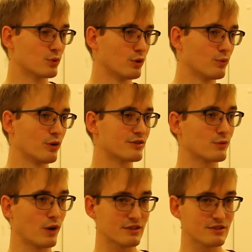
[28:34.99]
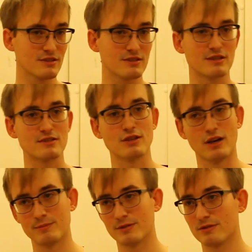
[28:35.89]
rule was the Russians and the
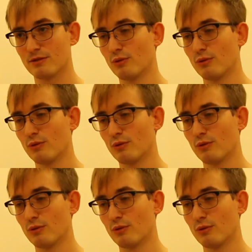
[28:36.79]
Serbs,